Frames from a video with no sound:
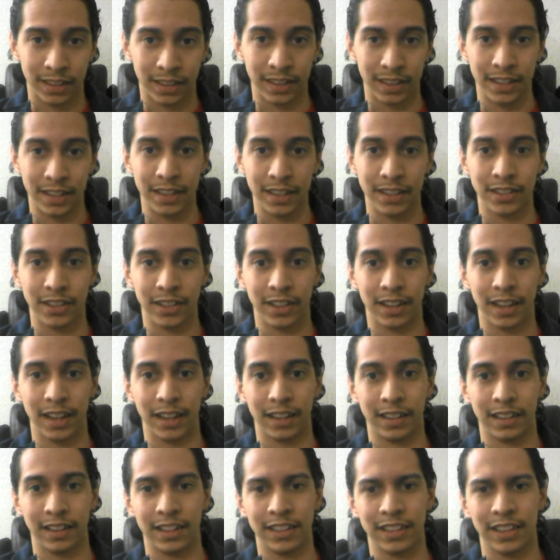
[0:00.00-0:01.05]
these are
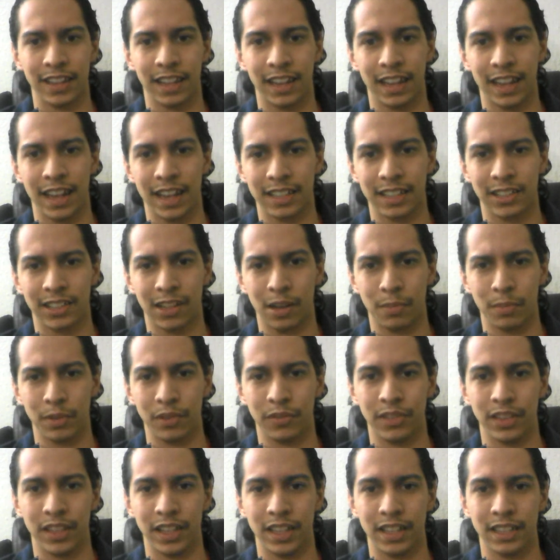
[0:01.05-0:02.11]
the last couple
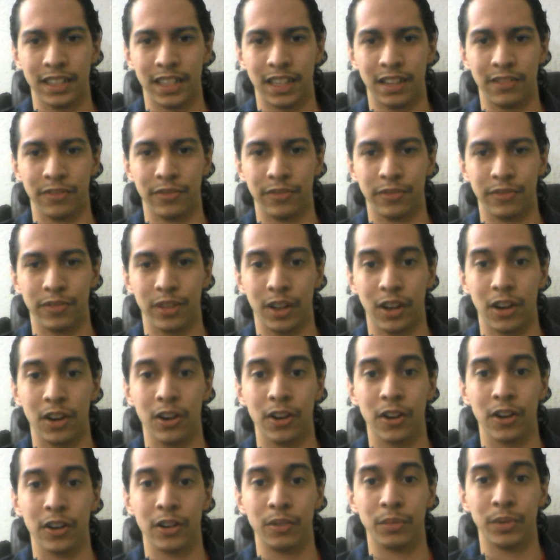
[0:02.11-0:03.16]
of things that have
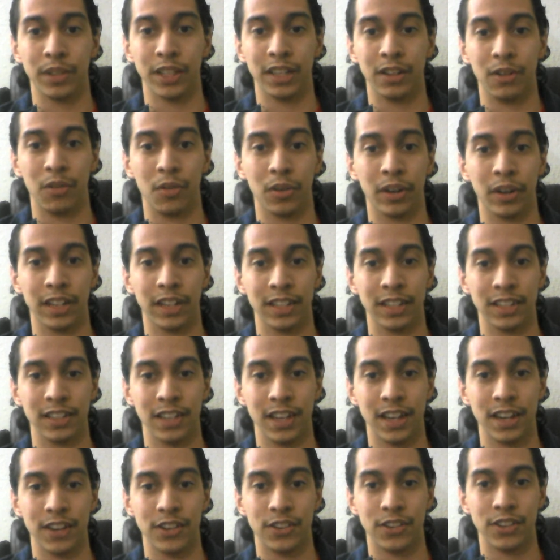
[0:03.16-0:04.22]
occurred within the
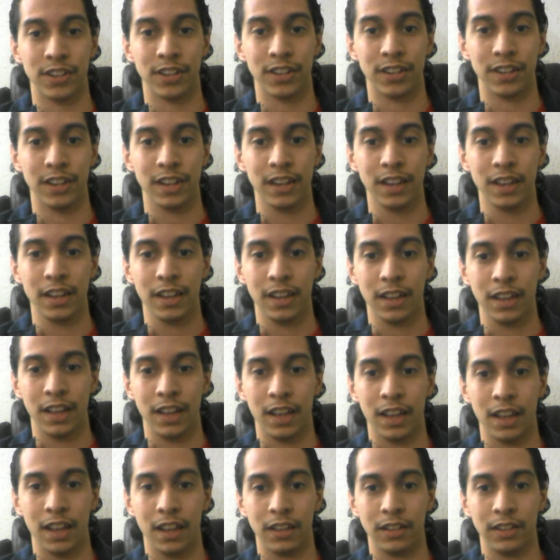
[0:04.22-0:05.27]
organization,
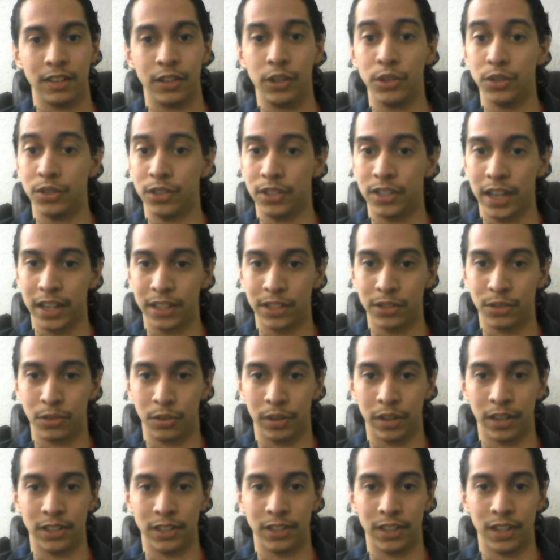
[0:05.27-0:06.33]
Houston Texans
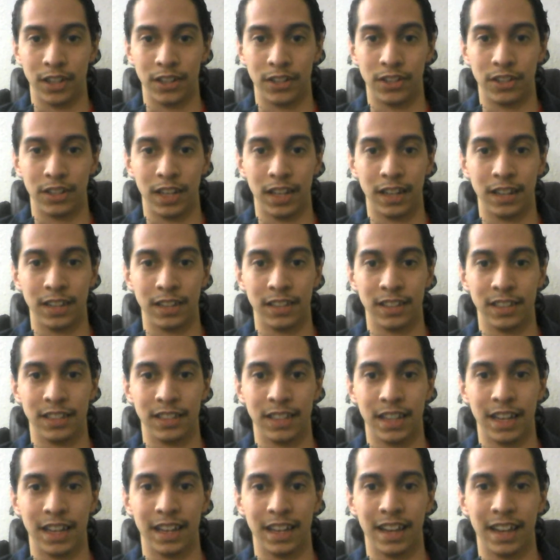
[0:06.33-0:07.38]
organization, that is,
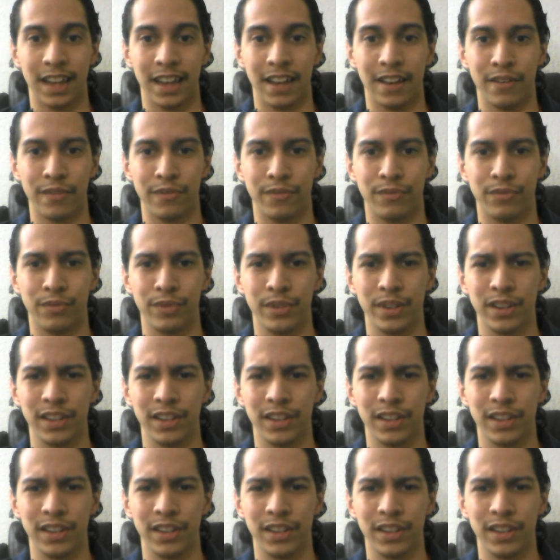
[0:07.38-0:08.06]
that have